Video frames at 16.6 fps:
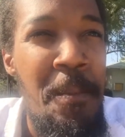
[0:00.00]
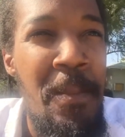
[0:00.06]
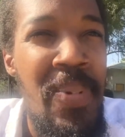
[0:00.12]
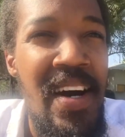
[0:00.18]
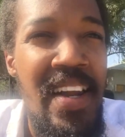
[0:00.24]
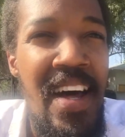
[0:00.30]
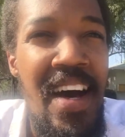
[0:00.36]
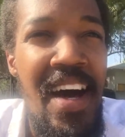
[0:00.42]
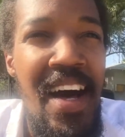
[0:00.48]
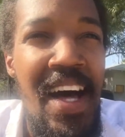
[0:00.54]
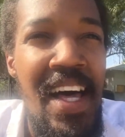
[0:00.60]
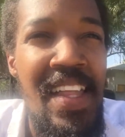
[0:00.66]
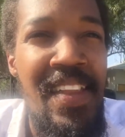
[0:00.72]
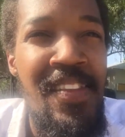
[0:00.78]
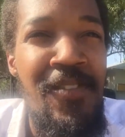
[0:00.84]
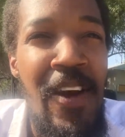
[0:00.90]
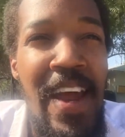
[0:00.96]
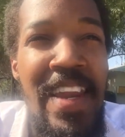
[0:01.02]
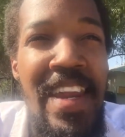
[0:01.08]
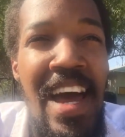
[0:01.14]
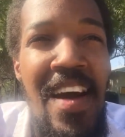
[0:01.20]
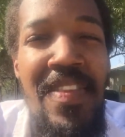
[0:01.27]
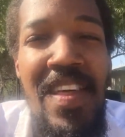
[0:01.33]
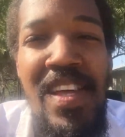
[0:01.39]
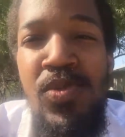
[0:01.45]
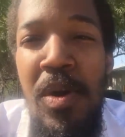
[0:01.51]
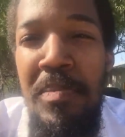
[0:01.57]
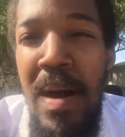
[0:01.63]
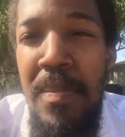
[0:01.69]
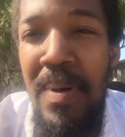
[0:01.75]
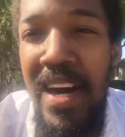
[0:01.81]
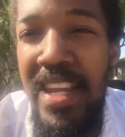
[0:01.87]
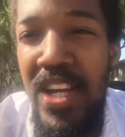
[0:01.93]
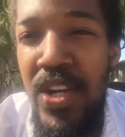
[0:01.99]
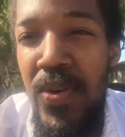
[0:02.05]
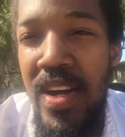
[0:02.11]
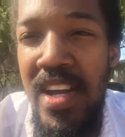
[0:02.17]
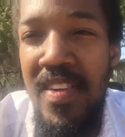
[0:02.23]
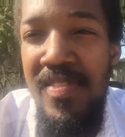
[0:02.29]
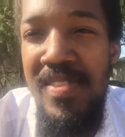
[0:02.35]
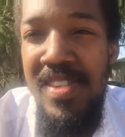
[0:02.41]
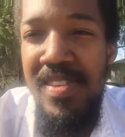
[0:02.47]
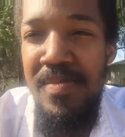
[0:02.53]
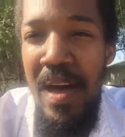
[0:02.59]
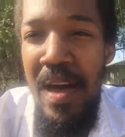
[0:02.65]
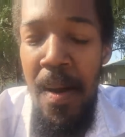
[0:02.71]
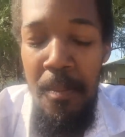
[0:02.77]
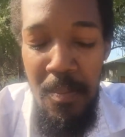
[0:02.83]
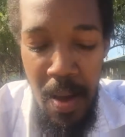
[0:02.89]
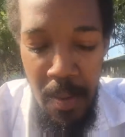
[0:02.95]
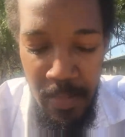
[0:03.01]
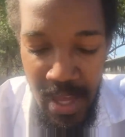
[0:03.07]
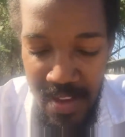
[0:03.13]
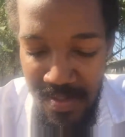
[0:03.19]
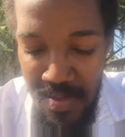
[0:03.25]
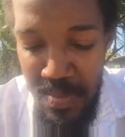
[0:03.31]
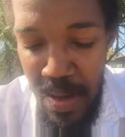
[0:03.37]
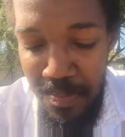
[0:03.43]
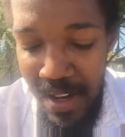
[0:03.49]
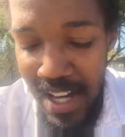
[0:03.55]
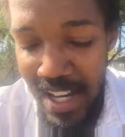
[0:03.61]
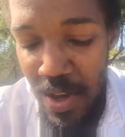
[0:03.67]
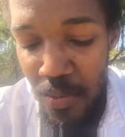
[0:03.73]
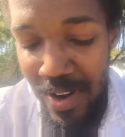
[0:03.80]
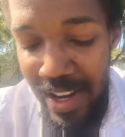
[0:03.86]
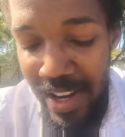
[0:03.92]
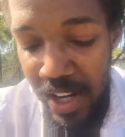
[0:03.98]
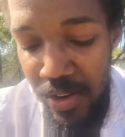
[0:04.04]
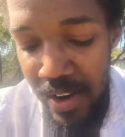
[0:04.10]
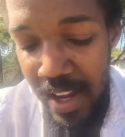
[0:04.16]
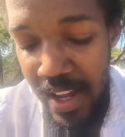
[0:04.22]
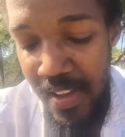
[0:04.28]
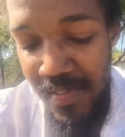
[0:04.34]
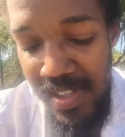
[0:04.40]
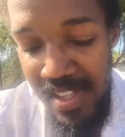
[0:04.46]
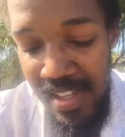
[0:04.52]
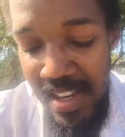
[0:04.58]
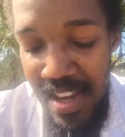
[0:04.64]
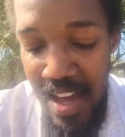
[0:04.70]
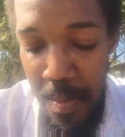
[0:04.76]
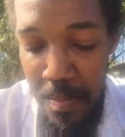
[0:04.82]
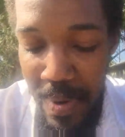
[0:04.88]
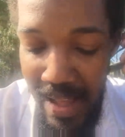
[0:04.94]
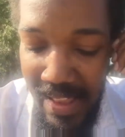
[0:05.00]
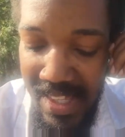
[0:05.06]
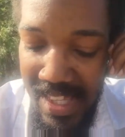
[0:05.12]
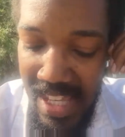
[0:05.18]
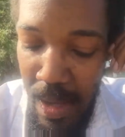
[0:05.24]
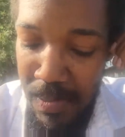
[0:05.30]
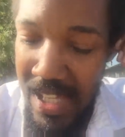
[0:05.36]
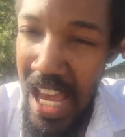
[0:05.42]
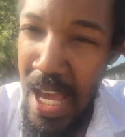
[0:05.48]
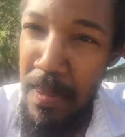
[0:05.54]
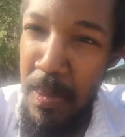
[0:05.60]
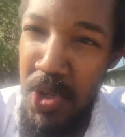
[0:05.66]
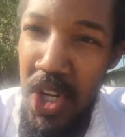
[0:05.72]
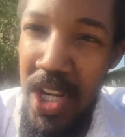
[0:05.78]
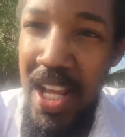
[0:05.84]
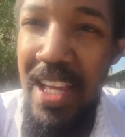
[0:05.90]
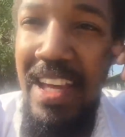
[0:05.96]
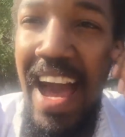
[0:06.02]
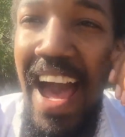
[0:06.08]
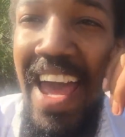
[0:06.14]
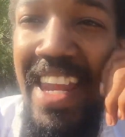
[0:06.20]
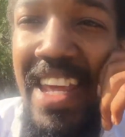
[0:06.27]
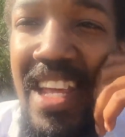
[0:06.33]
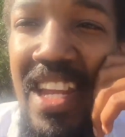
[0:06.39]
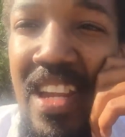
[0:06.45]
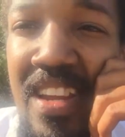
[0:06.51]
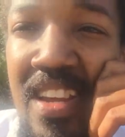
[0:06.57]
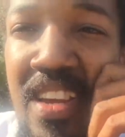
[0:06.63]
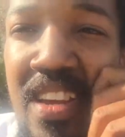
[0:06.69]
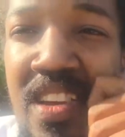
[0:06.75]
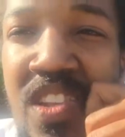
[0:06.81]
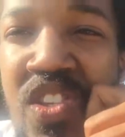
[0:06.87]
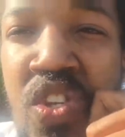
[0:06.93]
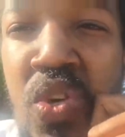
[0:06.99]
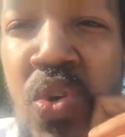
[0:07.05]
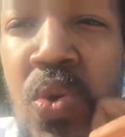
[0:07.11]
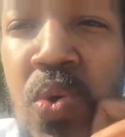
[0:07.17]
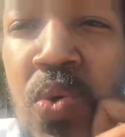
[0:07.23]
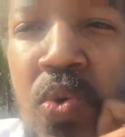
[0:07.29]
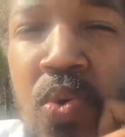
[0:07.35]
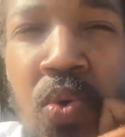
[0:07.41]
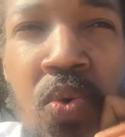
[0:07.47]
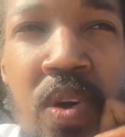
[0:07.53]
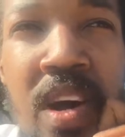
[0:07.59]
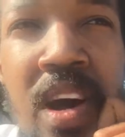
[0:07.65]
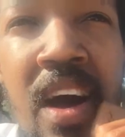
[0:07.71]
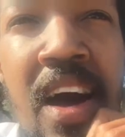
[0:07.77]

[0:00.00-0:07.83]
But right now, that's what my body craves. I'm giving my body what it craves, but at the same time, I'm trying to guide it to